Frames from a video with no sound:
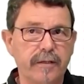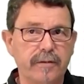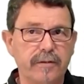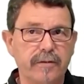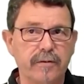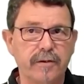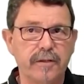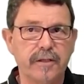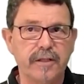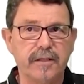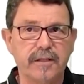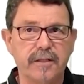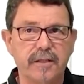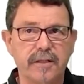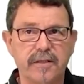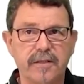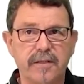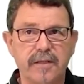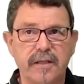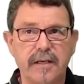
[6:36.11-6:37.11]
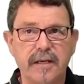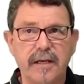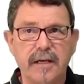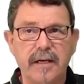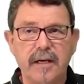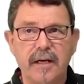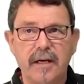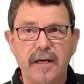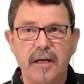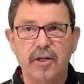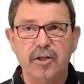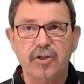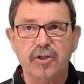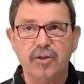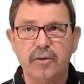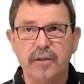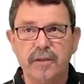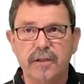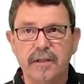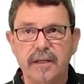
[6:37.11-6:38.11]
so just as a
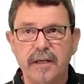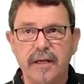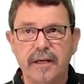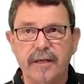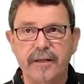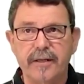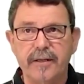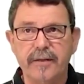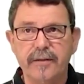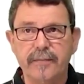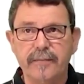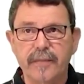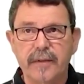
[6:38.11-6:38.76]
short idea.